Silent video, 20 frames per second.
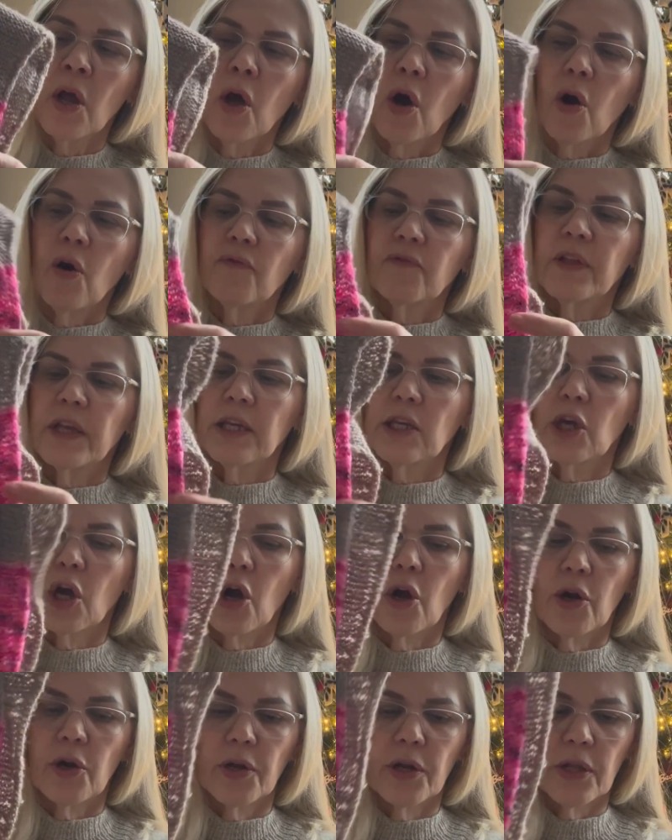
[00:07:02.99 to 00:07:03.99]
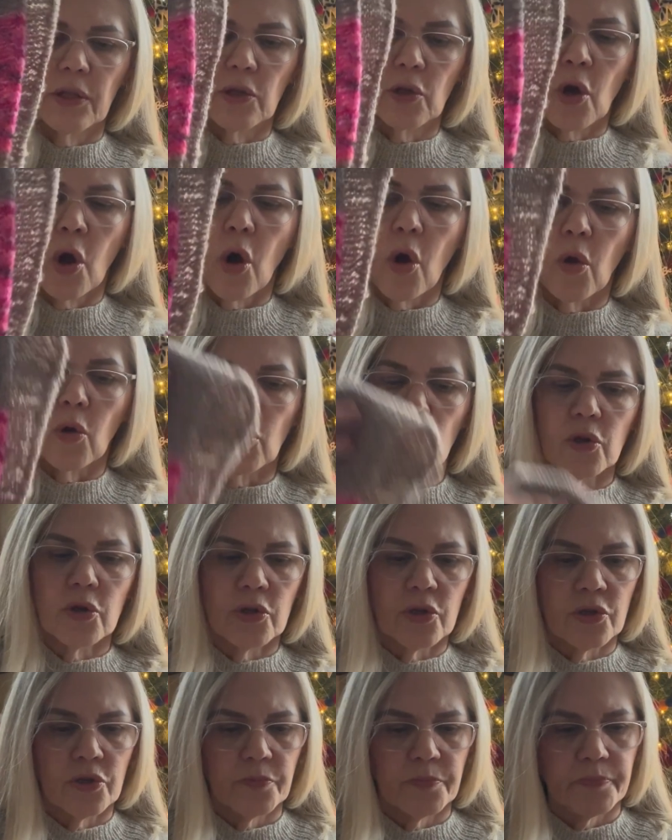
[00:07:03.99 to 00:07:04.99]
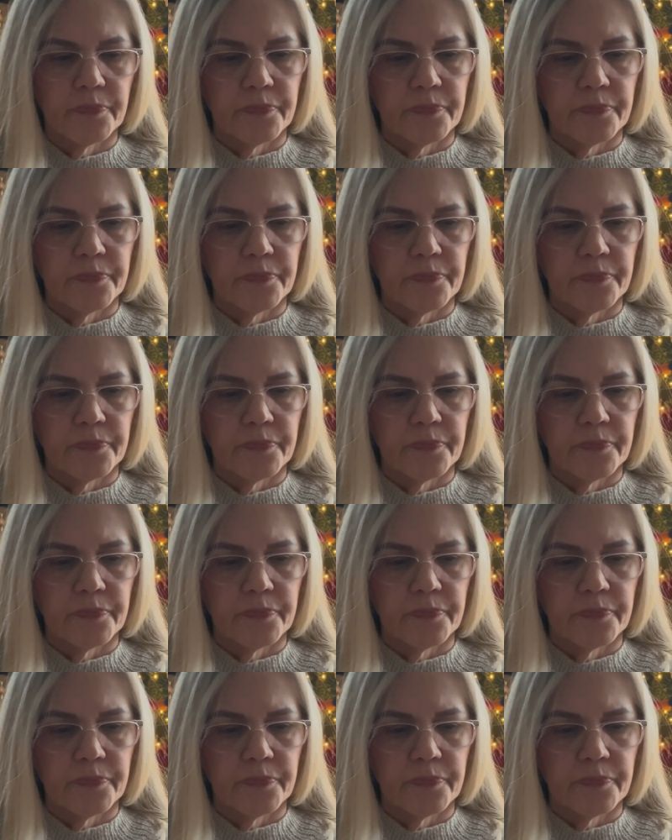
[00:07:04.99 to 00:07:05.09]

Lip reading: of the yarn and colors.